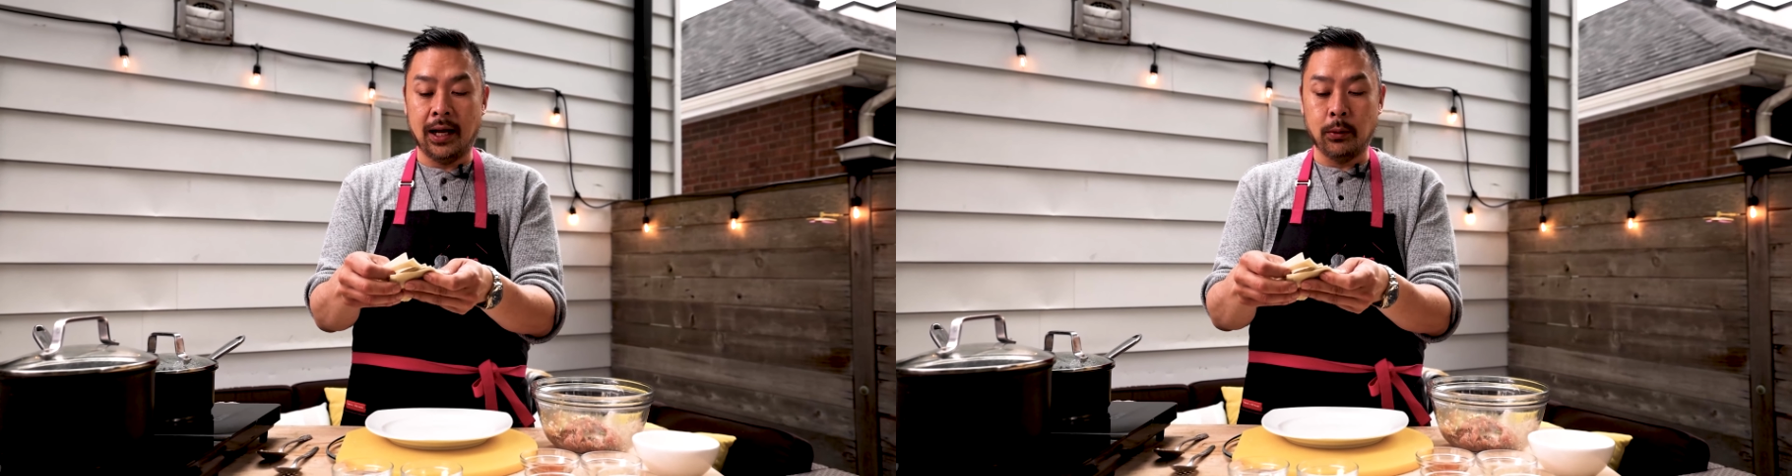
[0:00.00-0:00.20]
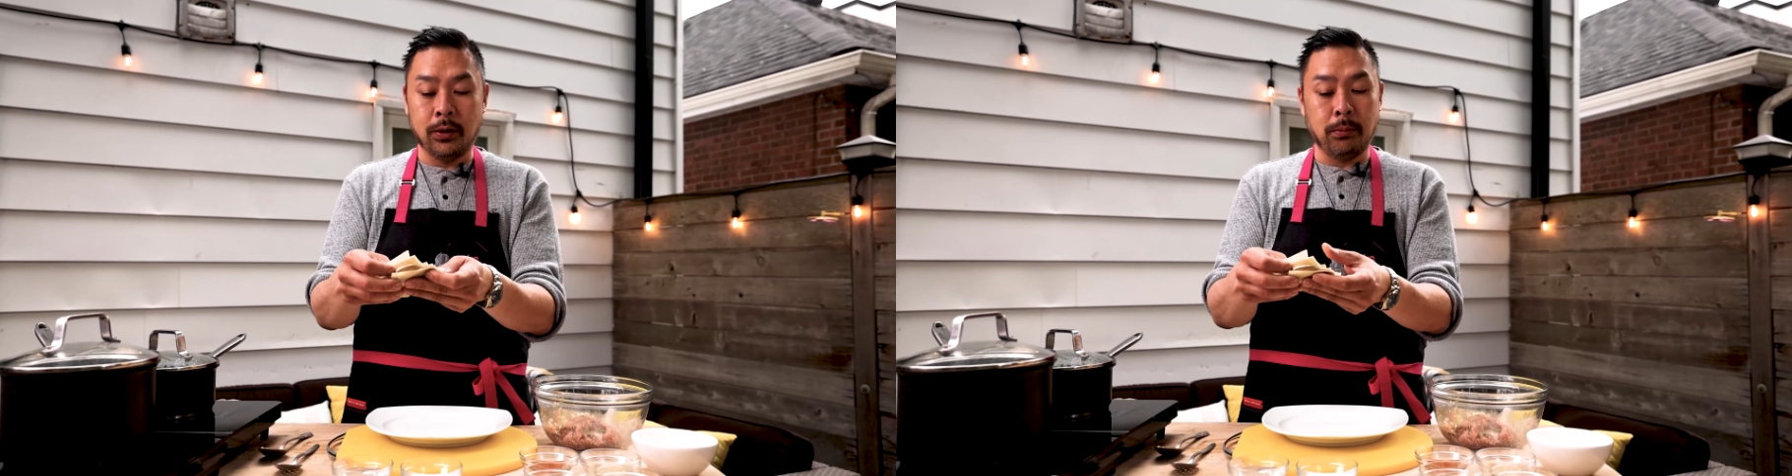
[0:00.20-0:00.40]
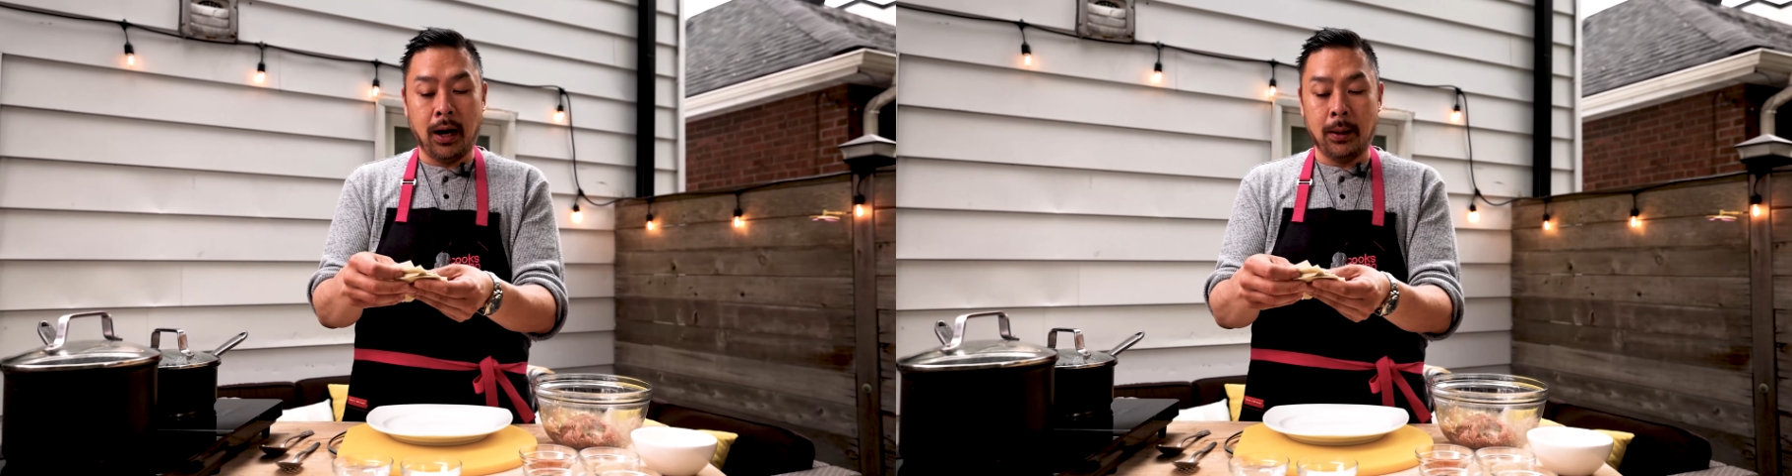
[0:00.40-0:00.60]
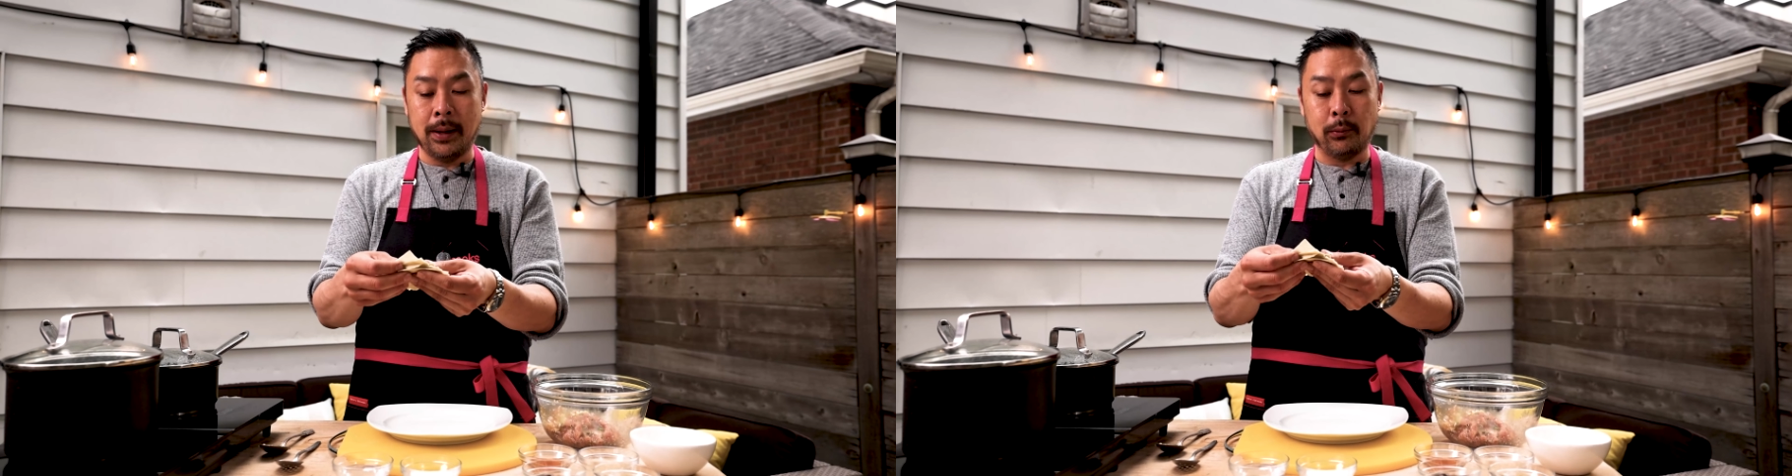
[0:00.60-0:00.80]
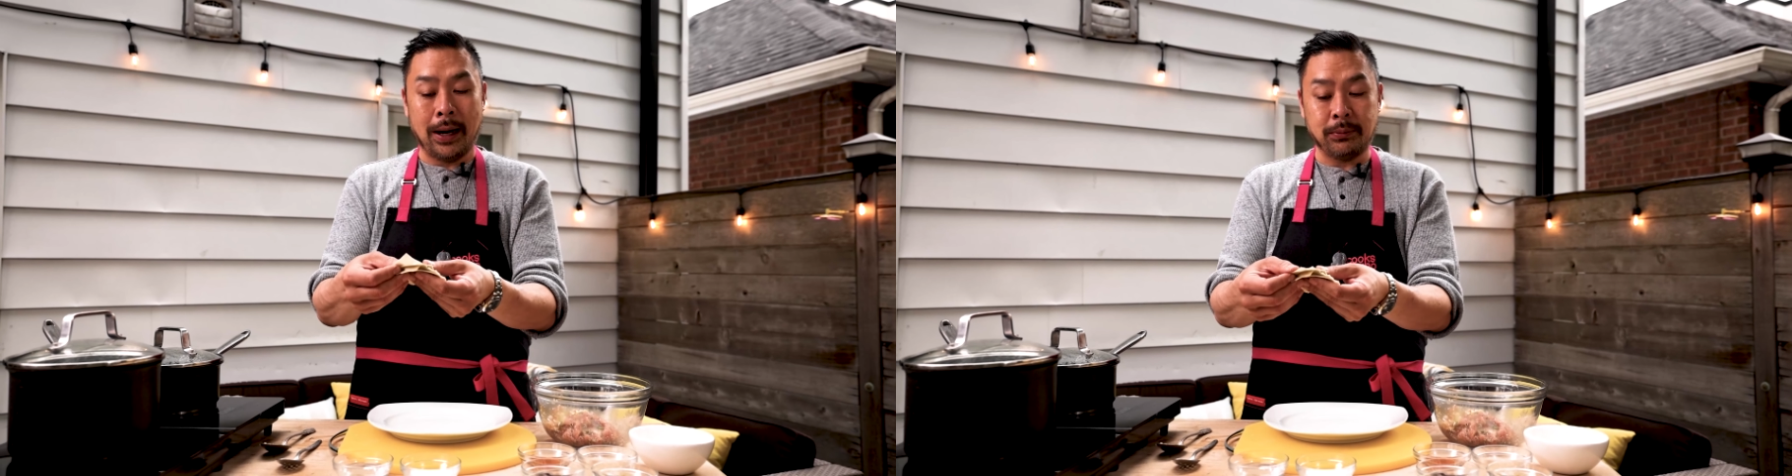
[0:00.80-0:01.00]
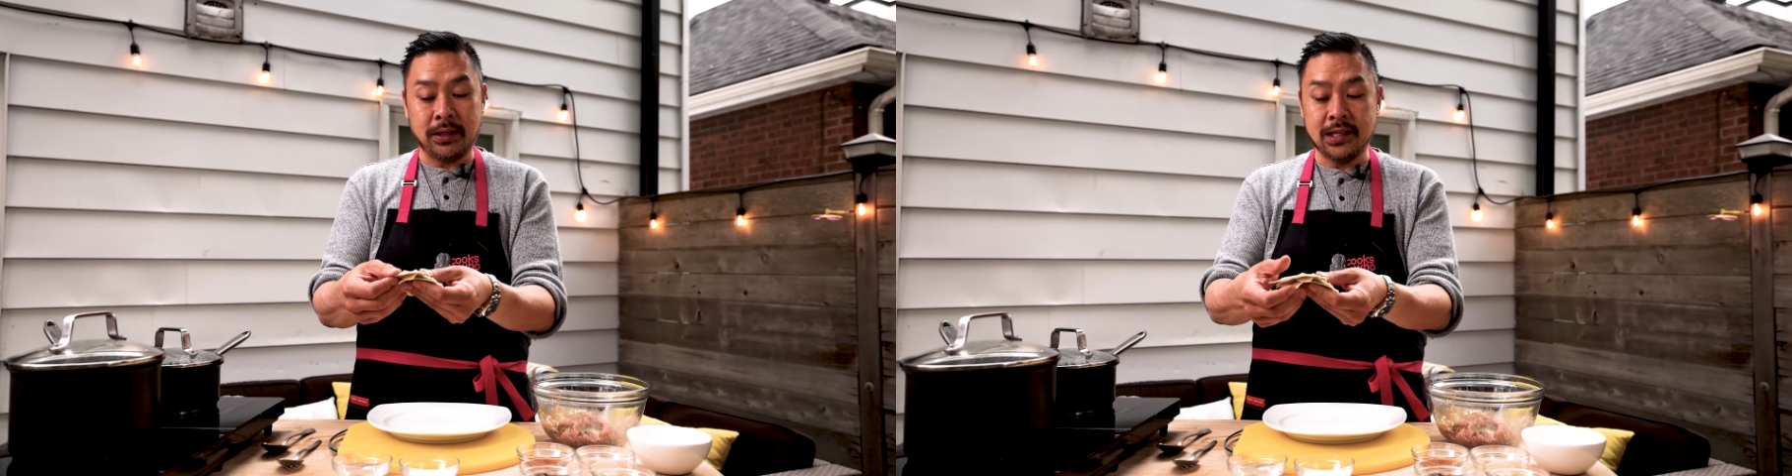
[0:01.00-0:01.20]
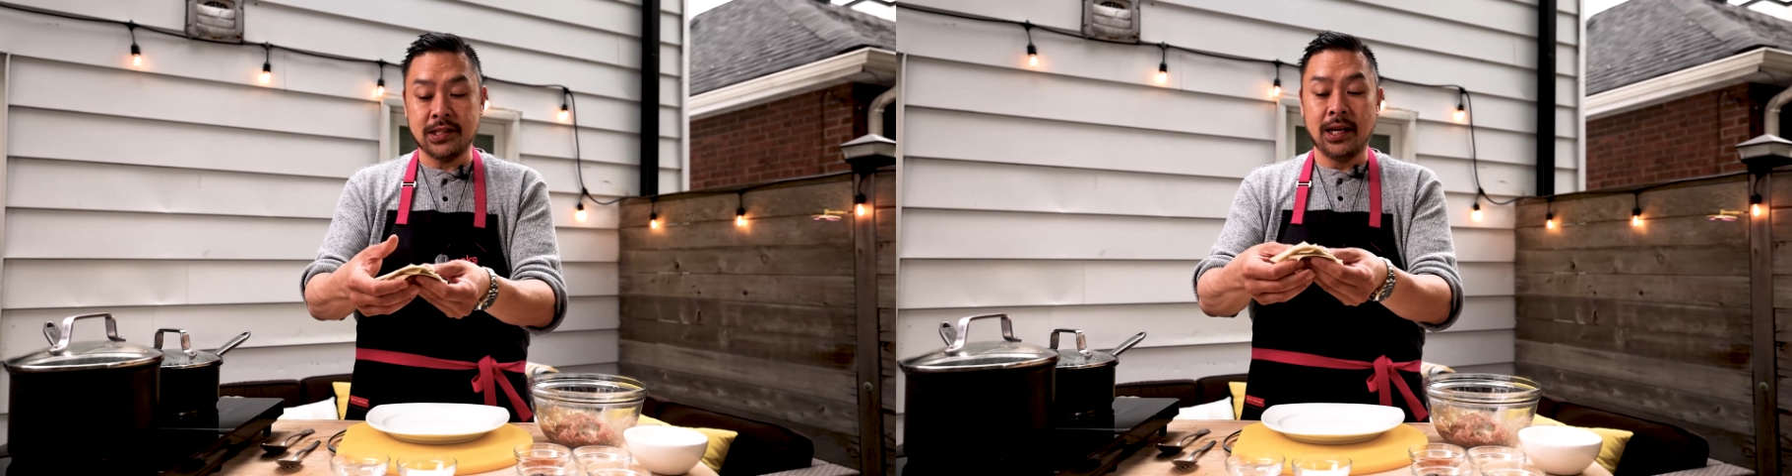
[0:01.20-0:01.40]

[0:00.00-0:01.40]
with mom and wrap these.